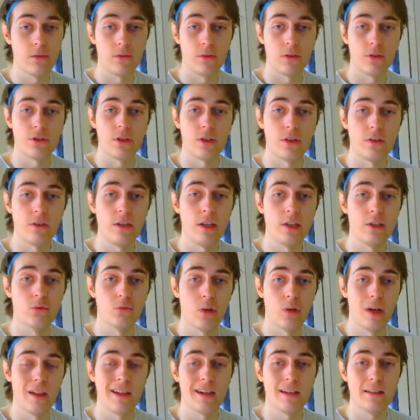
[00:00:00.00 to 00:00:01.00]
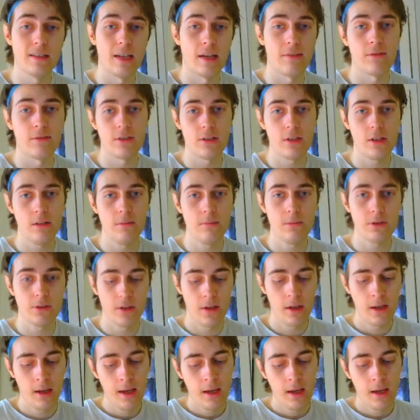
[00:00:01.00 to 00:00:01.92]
versus these Relic 7 teams.